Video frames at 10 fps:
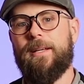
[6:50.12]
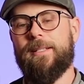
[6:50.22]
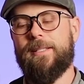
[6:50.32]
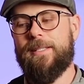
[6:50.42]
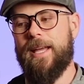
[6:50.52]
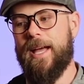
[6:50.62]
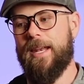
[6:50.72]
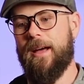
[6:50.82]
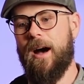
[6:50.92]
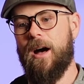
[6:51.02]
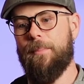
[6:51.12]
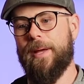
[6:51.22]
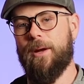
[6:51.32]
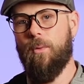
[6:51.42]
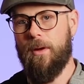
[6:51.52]
Instead, I'll
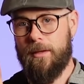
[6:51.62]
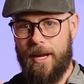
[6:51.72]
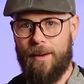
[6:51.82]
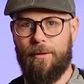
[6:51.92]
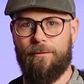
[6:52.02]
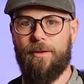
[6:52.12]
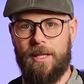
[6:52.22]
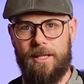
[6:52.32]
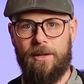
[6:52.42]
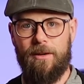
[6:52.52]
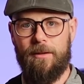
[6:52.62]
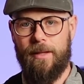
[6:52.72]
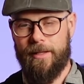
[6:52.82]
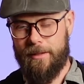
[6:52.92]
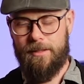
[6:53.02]
pick one camera for the year,
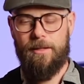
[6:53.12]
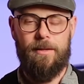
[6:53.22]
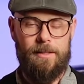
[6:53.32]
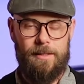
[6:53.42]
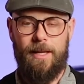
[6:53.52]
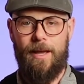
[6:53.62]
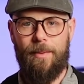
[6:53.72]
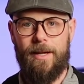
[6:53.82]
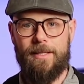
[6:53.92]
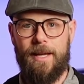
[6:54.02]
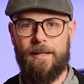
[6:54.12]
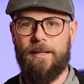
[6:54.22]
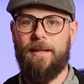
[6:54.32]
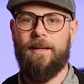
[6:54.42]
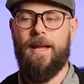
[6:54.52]
like this year it's the 8x10,
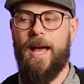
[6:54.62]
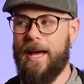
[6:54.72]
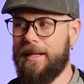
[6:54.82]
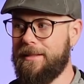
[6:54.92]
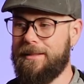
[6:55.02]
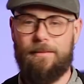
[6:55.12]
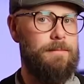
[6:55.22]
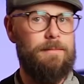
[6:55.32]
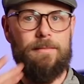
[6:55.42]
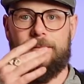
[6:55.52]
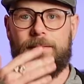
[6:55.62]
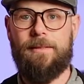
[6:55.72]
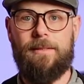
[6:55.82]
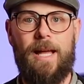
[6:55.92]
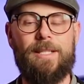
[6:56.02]
and
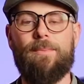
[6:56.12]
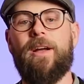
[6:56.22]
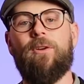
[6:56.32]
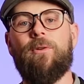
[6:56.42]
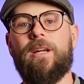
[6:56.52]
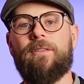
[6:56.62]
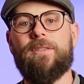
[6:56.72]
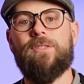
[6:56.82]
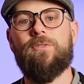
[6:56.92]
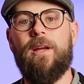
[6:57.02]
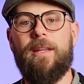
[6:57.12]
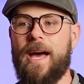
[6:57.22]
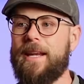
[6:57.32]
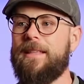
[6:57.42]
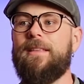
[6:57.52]
that's my creative constraint.
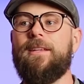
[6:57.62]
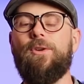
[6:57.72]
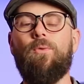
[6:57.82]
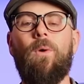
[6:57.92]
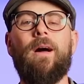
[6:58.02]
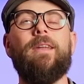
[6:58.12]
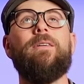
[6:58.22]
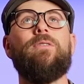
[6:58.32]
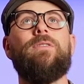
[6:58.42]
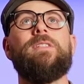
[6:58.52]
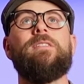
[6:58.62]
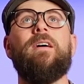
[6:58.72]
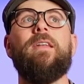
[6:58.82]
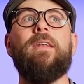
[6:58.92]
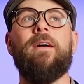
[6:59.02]
Anything you want under the
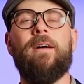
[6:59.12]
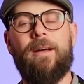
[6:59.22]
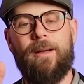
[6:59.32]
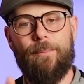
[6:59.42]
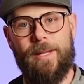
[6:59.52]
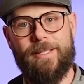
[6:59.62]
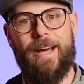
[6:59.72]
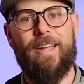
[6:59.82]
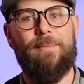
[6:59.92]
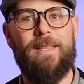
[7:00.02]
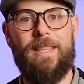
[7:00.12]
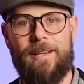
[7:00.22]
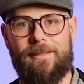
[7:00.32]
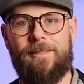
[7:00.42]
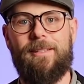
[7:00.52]
sun, but it's gotta be
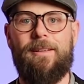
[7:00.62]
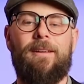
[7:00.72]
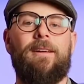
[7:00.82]
this.